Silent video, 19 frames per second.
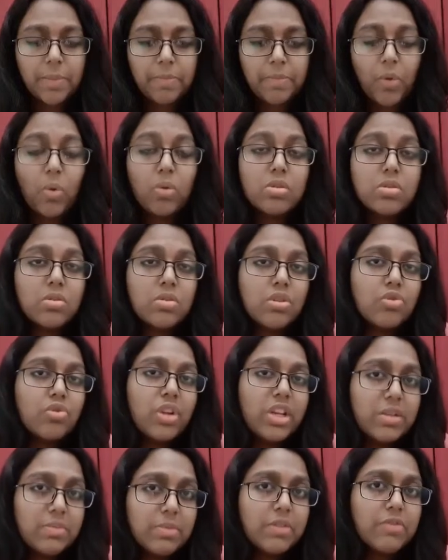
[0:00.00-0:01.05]
Also the
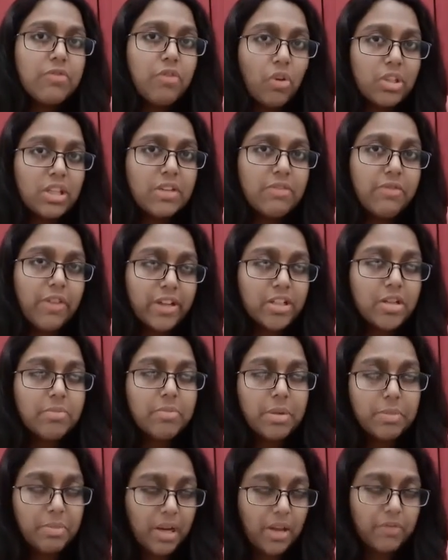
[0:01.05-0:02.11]
treatment for the infected
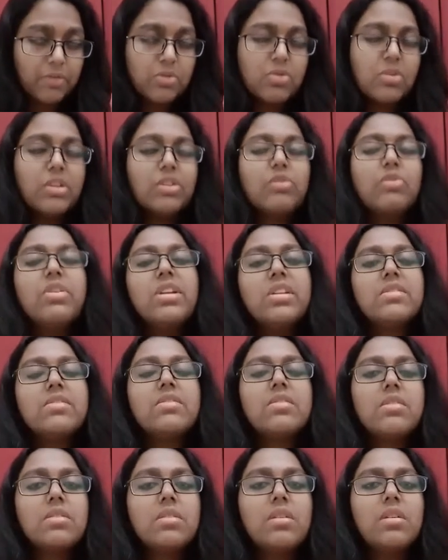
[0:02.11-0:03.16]
people have also increased.
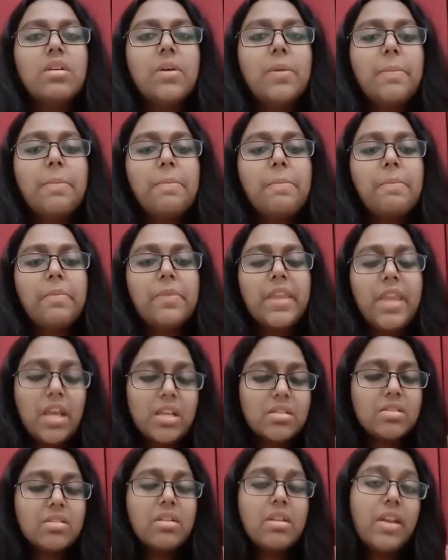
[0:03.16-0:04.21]

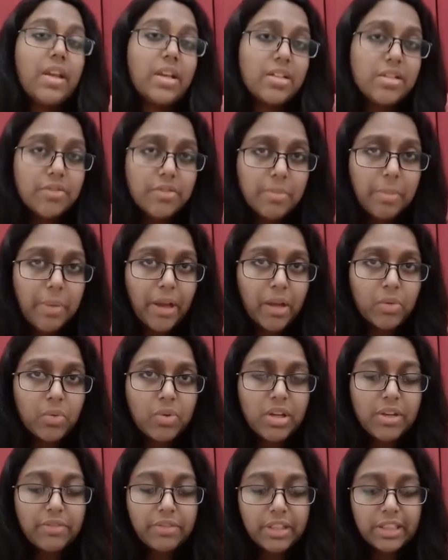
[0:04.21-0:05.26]
Yes, the negative impact would
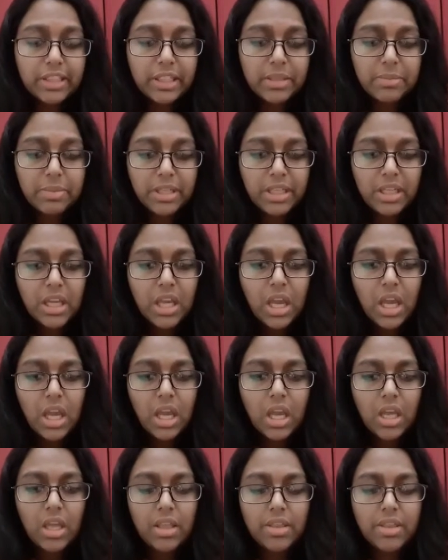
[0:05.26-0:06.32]
definitely be
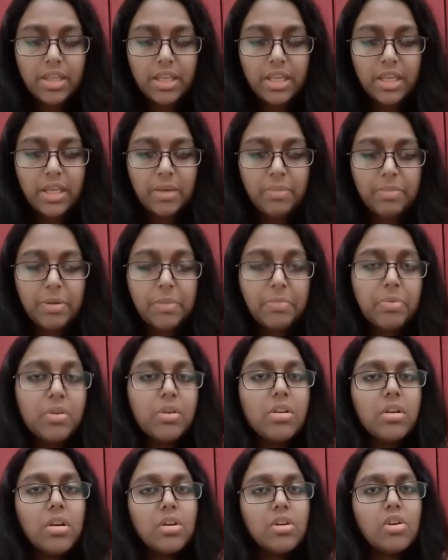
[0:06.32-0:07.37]
the
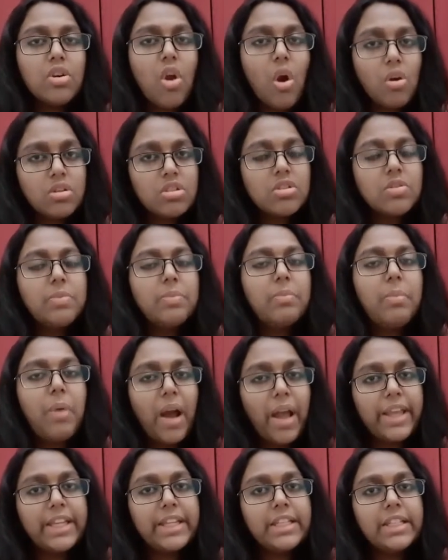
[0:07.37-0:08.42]
people not
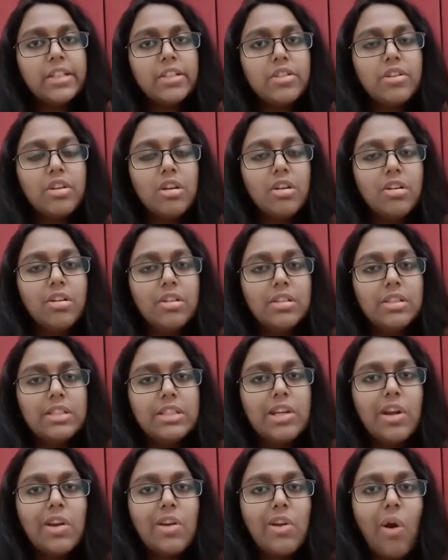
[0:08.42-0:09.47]
buying
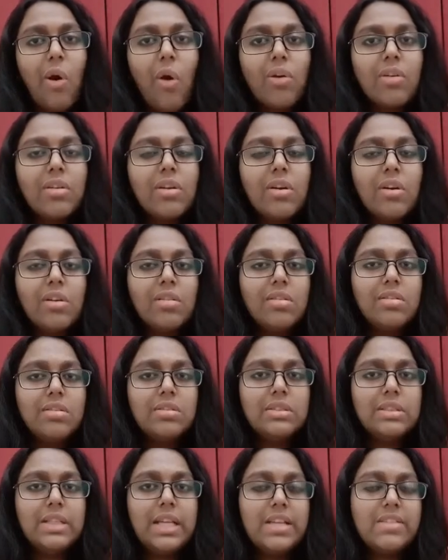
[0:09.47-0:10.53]

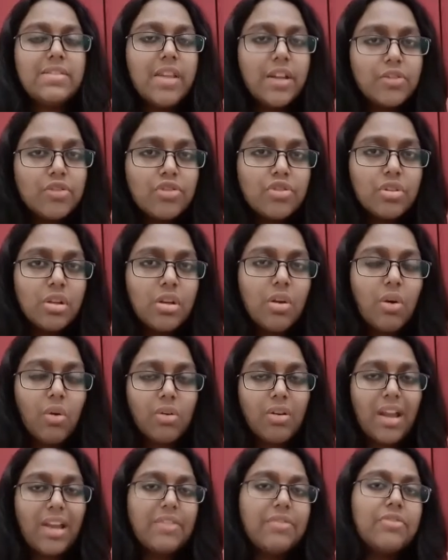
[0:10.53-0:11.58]
non-essential or
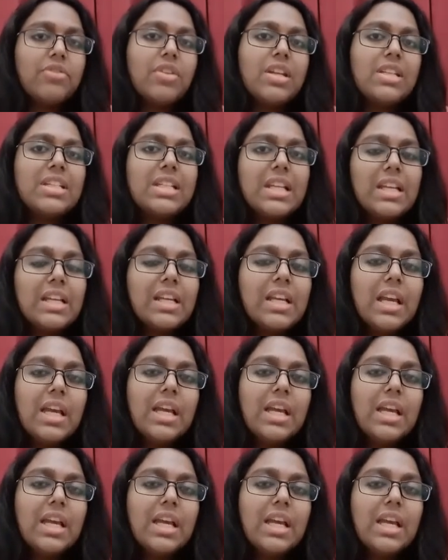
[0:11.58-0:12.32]
life-threatening